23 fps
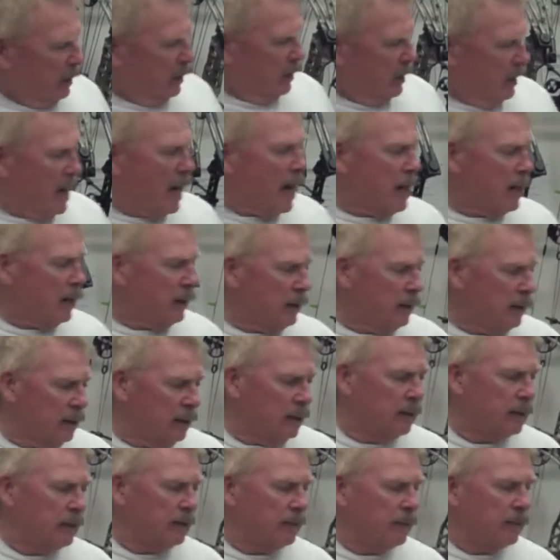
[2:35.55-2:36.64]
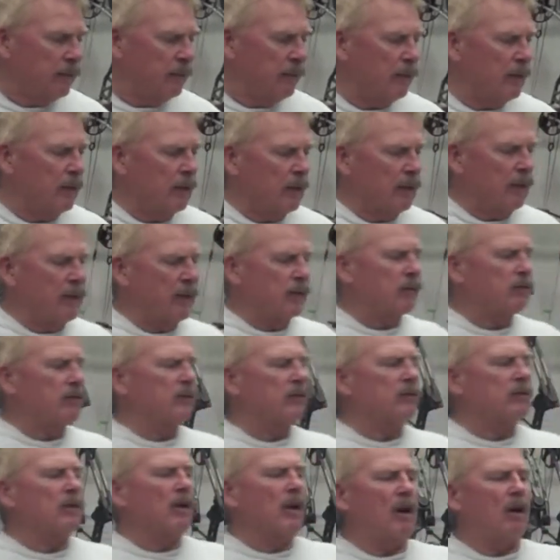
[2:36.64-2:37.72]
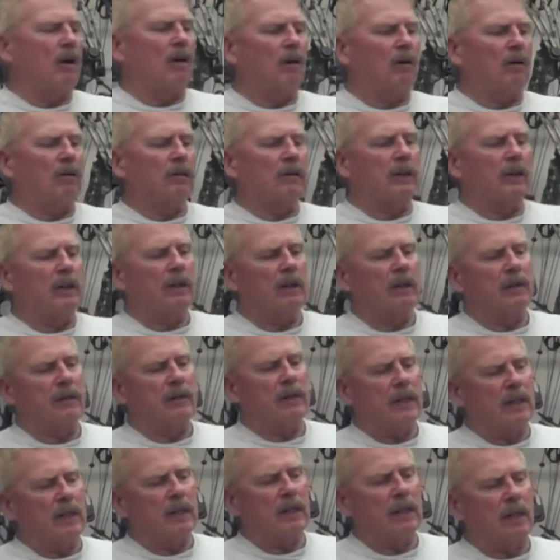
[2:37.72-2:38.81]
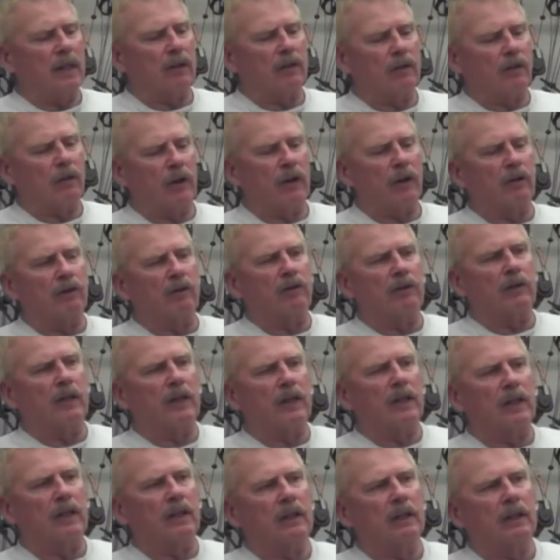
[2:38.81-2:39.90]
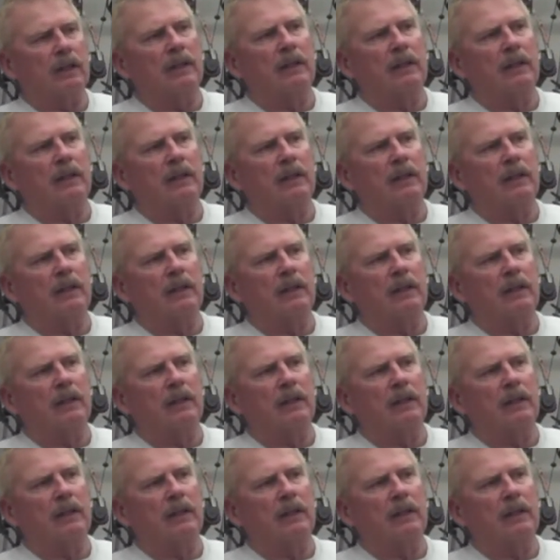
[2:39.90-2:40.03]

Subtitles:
Now, this is called the trigger stick.